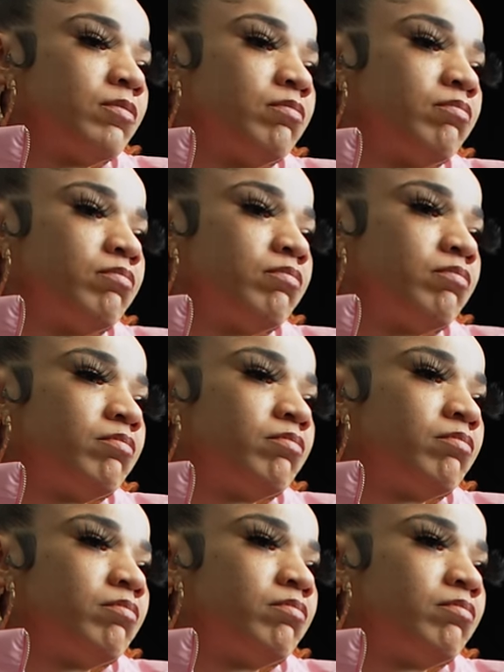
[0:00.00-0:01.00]

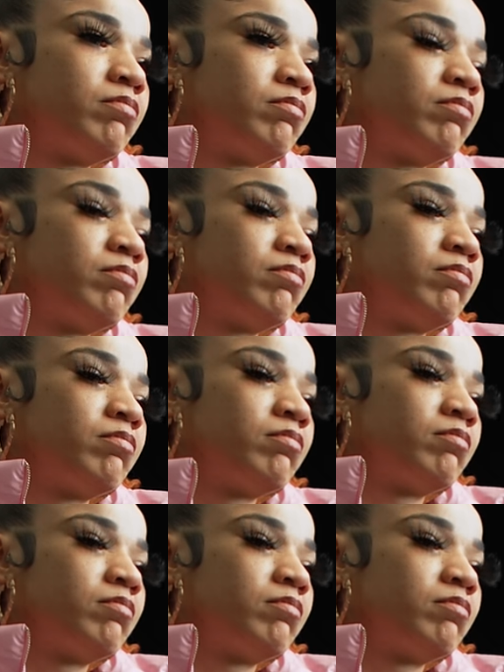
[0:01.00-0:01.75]
No one is speaking in this clip.